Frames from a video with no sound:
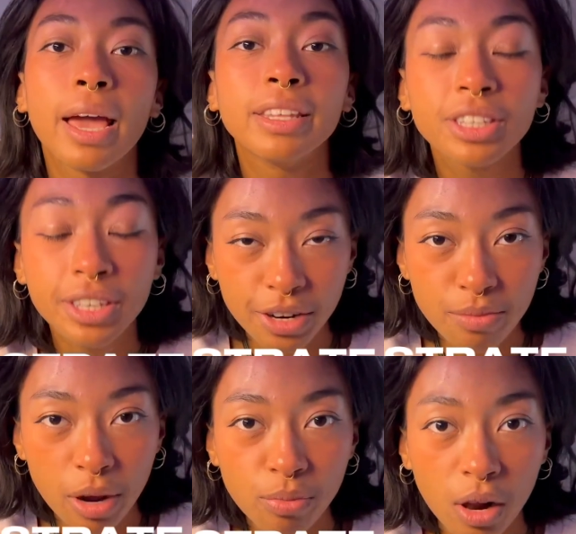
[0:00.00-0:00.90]
And here
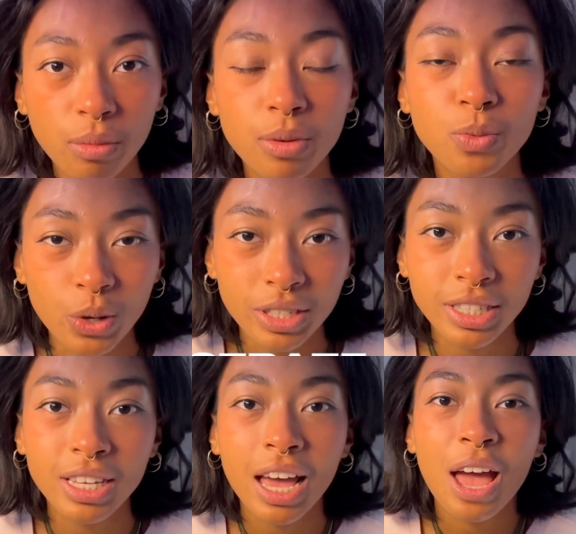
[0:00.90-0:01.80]
my problem
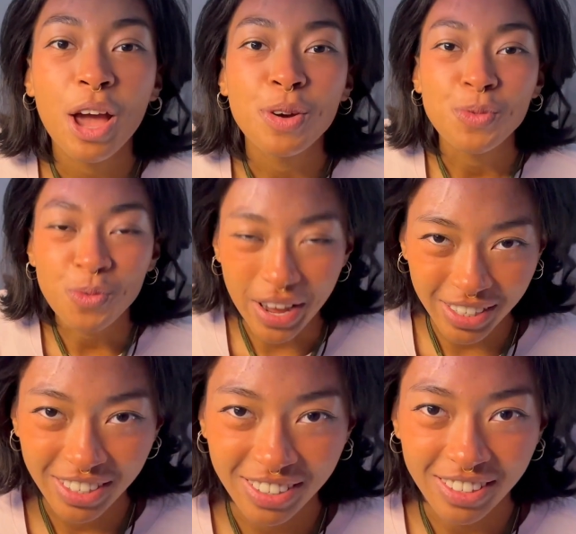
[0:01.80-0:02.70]
was,
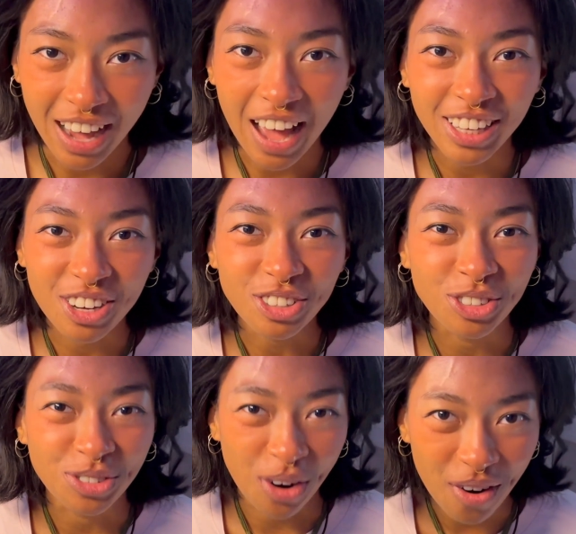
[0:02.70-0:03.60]
wait, I
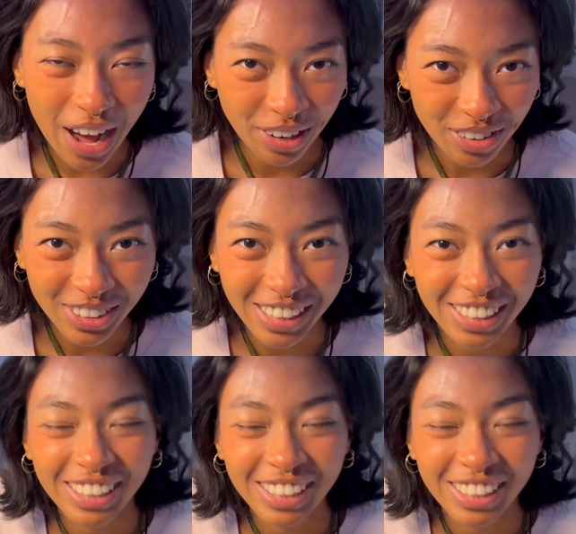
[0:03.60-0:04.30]
can't draw at all.